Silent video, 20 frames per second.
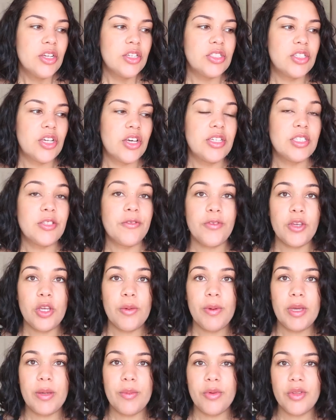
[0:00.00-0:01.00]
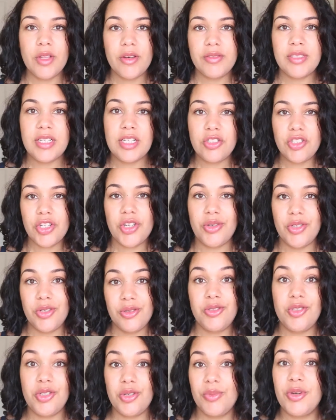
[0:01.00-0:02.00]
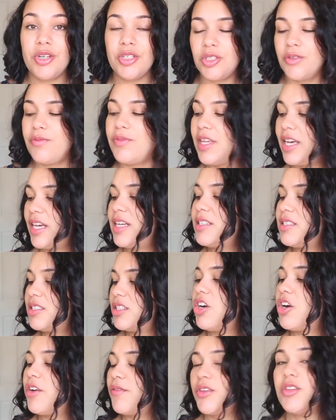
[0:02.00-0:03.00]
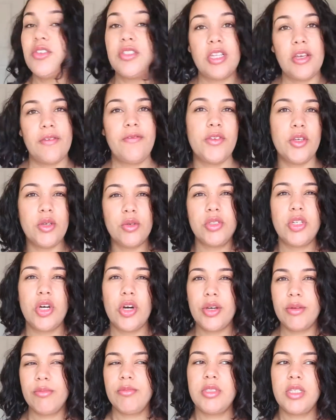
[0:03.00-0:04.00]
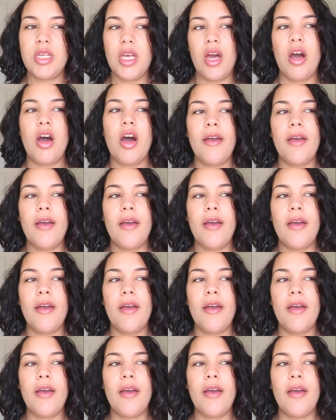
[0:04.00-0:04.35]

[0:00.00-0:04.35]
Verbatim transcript: So there's a few people that have said don't use too much of this. I've used it a few times.